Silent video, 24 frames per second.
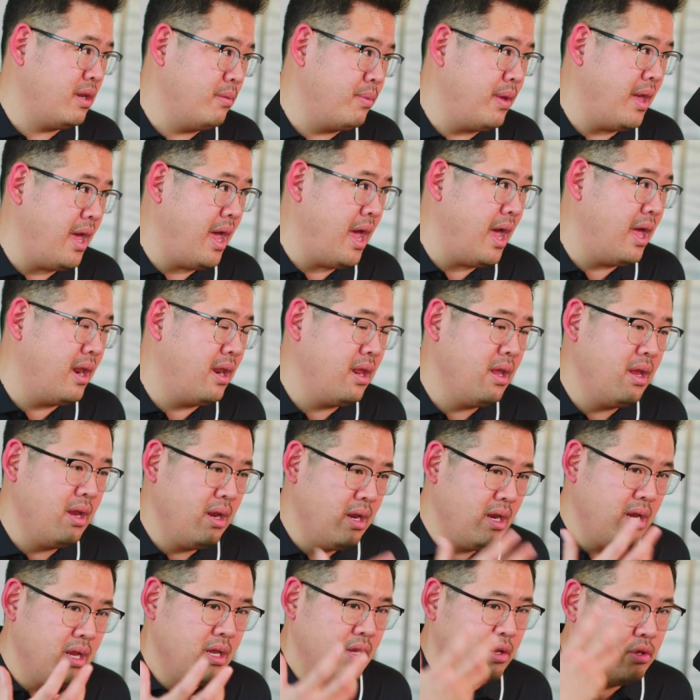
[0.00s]
to be had.
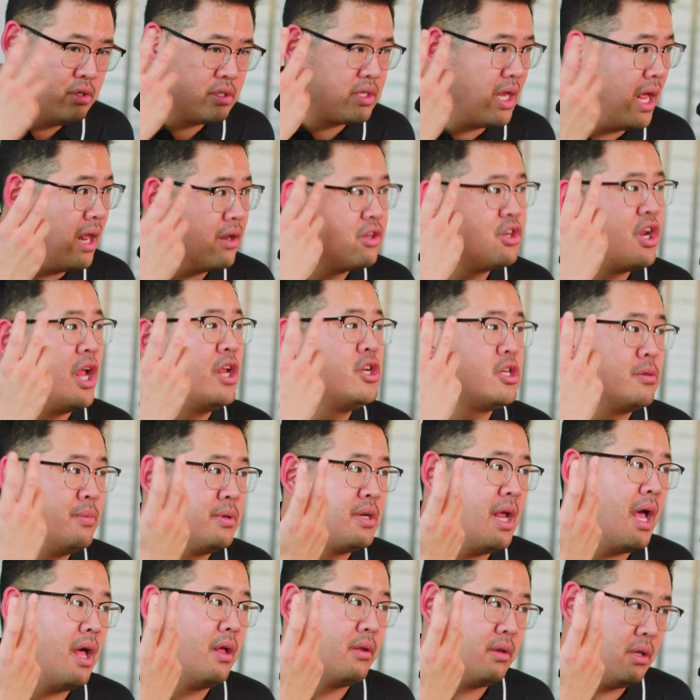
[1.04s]
You just got to change your
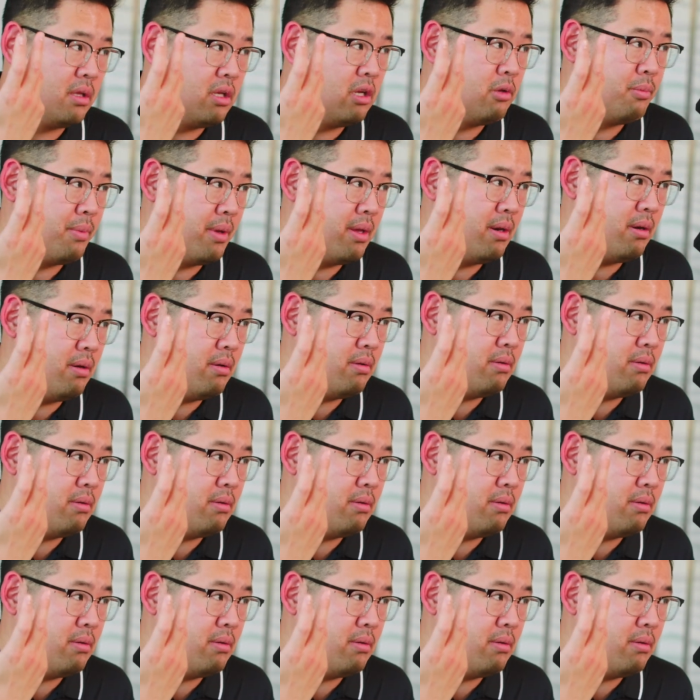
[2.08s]
mentality a little bit.